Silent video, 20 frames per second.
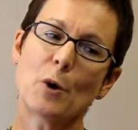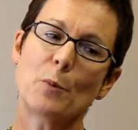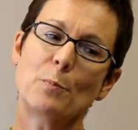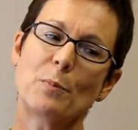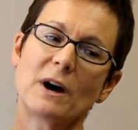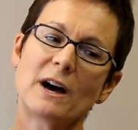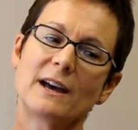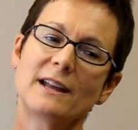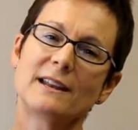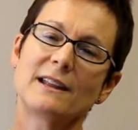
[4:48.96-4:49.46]

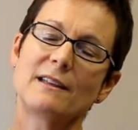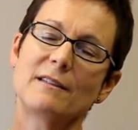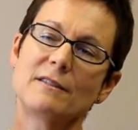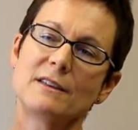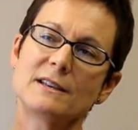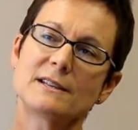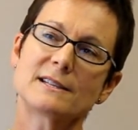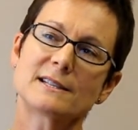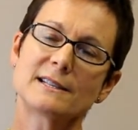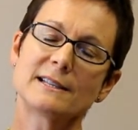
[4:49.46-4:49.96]
but
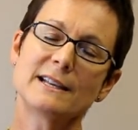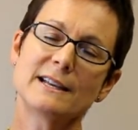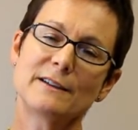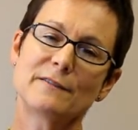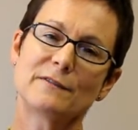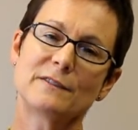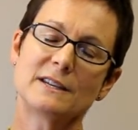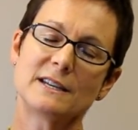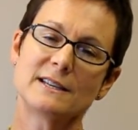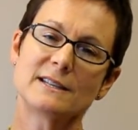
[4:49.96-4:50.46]
this
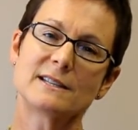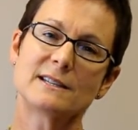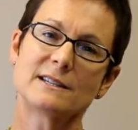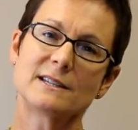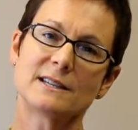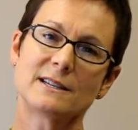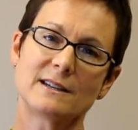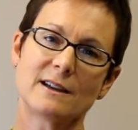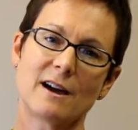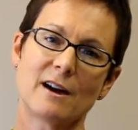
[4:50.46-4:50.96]
lift isn't
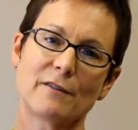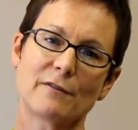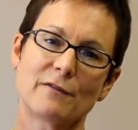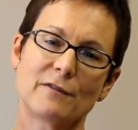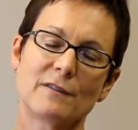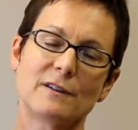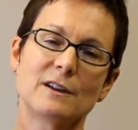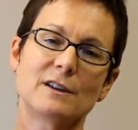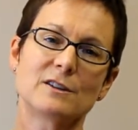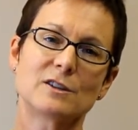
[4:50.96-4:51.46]
enough
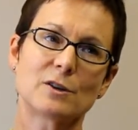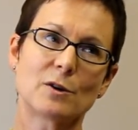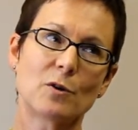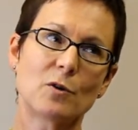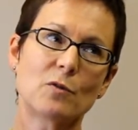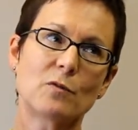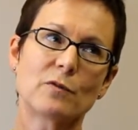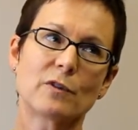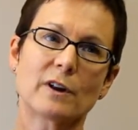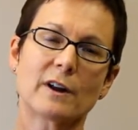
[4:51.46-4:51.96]
to
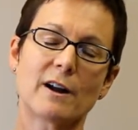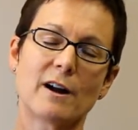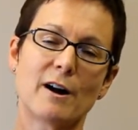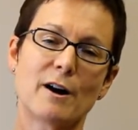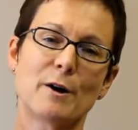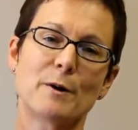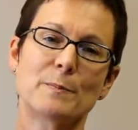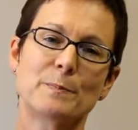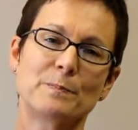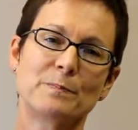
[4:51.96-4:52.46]

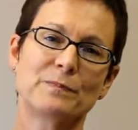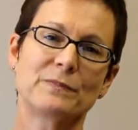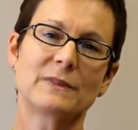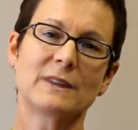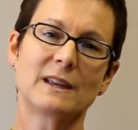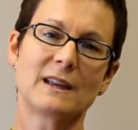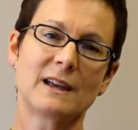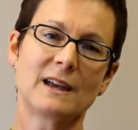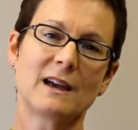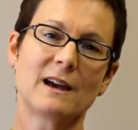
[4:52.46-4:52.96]
overcome
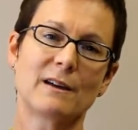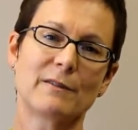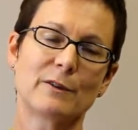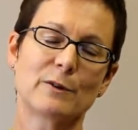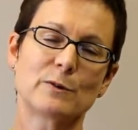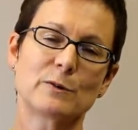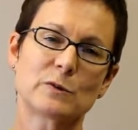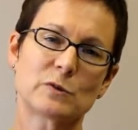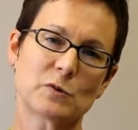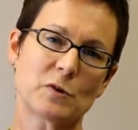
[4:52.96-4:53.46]

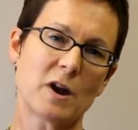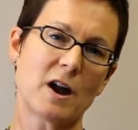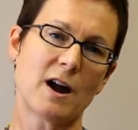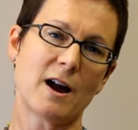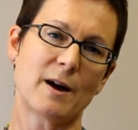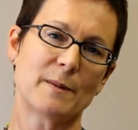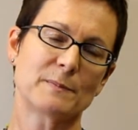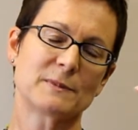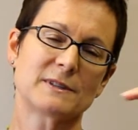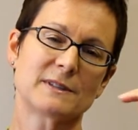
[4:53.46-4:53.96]
those
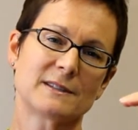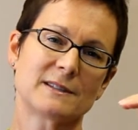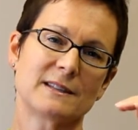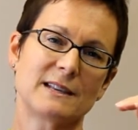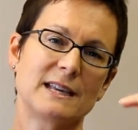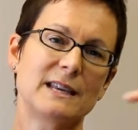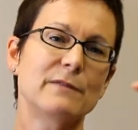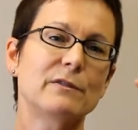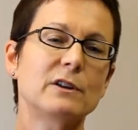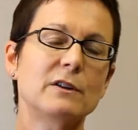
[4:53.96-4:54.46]
drops,
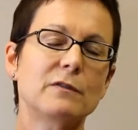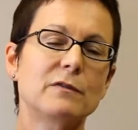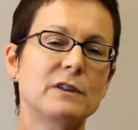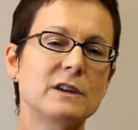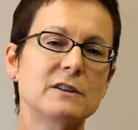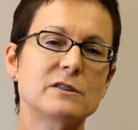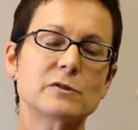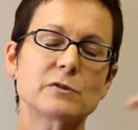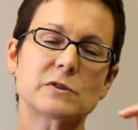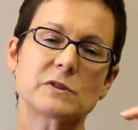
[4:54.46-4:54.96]
even if
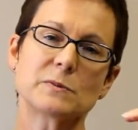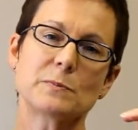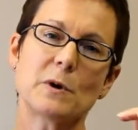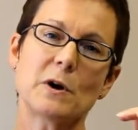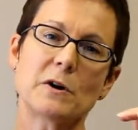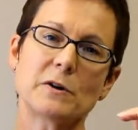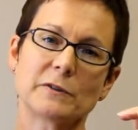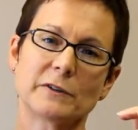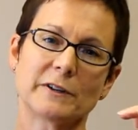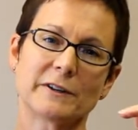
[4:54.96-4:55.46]
these are
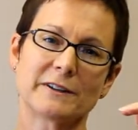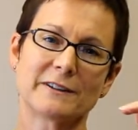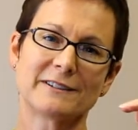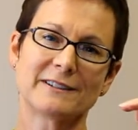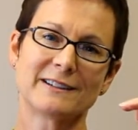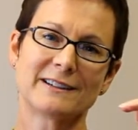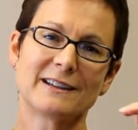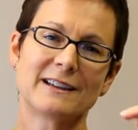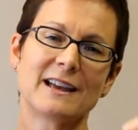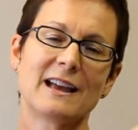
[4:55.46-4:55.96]
smaller.
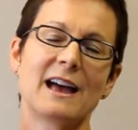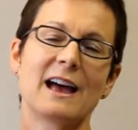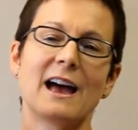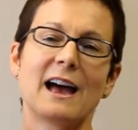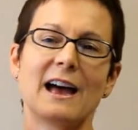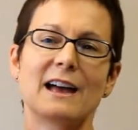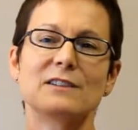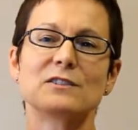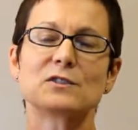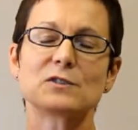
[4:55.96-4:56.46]

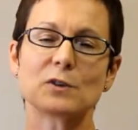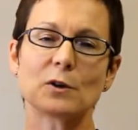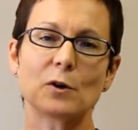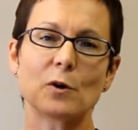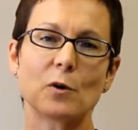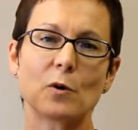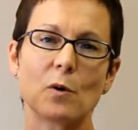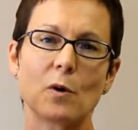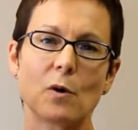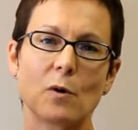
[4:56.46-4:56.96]
And
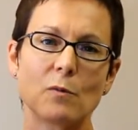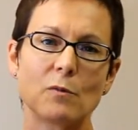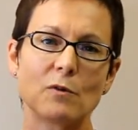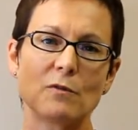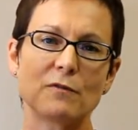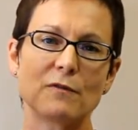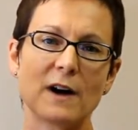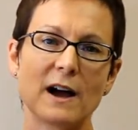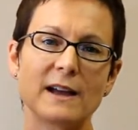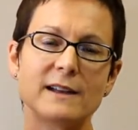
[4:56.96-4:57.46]
so we'll
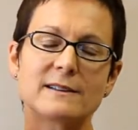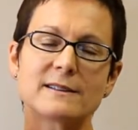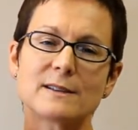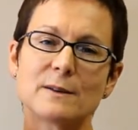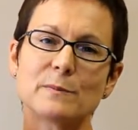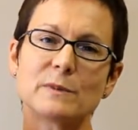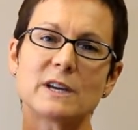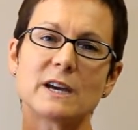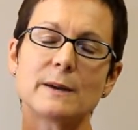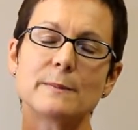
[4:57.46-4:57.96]
find
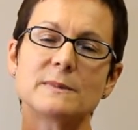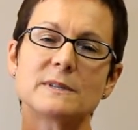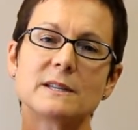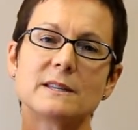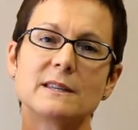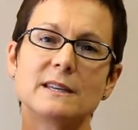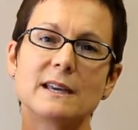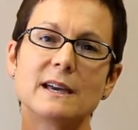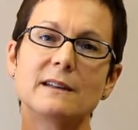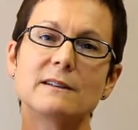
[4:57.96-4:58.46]
sometimes
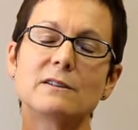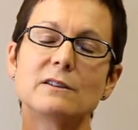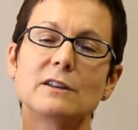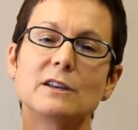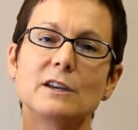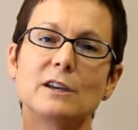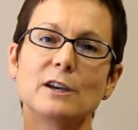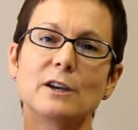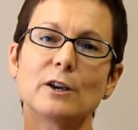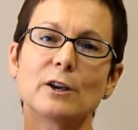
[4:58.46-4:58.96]
at the end of the
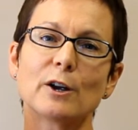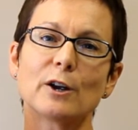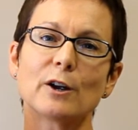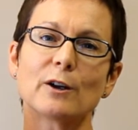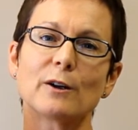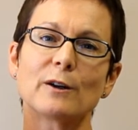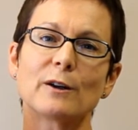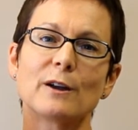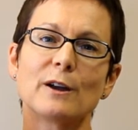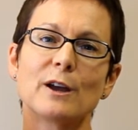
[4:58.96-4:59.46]

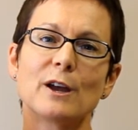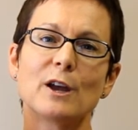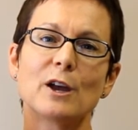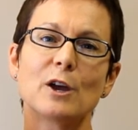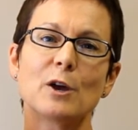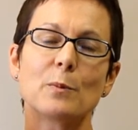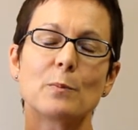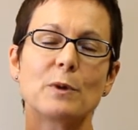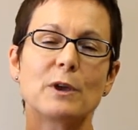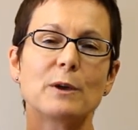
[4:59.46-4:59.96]
year,
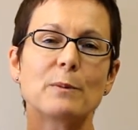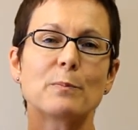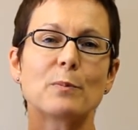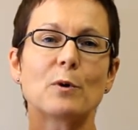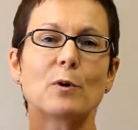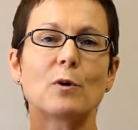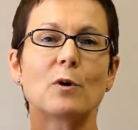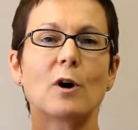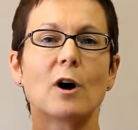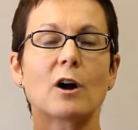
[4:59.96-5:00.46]

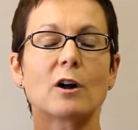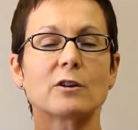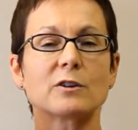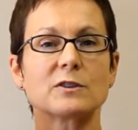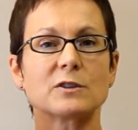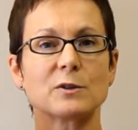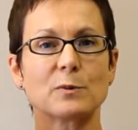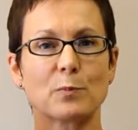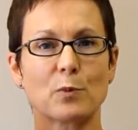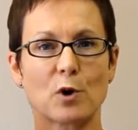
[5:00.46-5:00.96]
people are
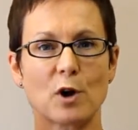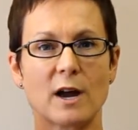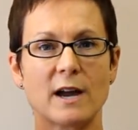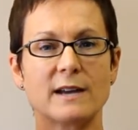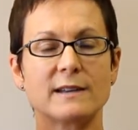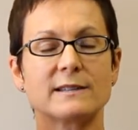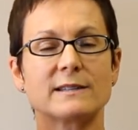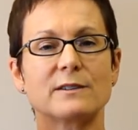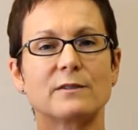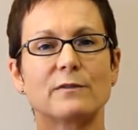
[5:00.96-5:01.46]

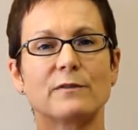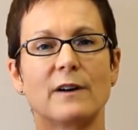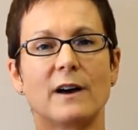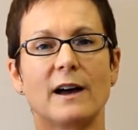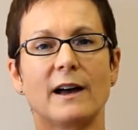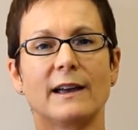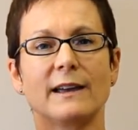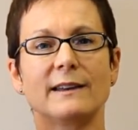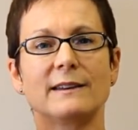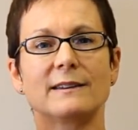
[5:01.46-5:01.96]
surprised to
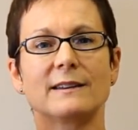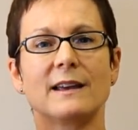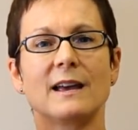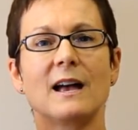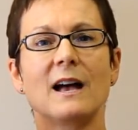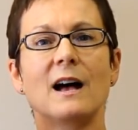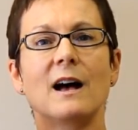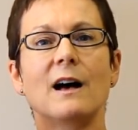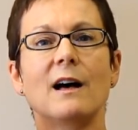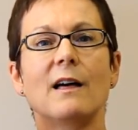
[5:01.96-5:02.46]
find
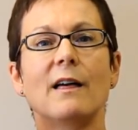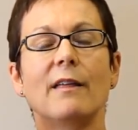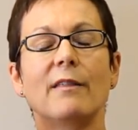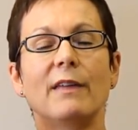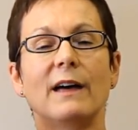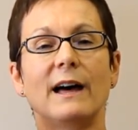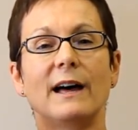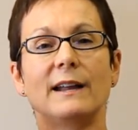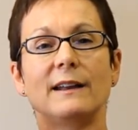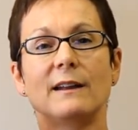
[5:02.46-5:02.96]

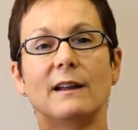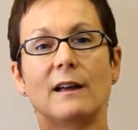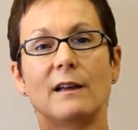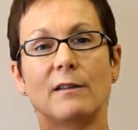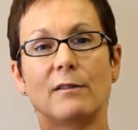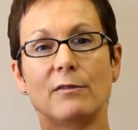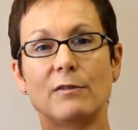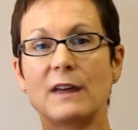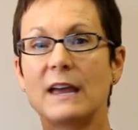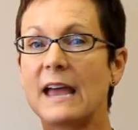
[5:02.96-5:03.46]
that
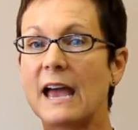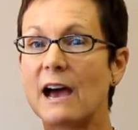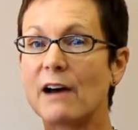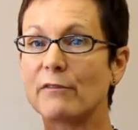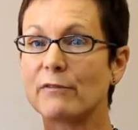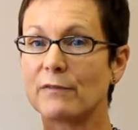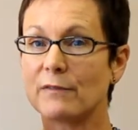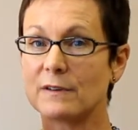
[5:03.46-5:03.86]
they have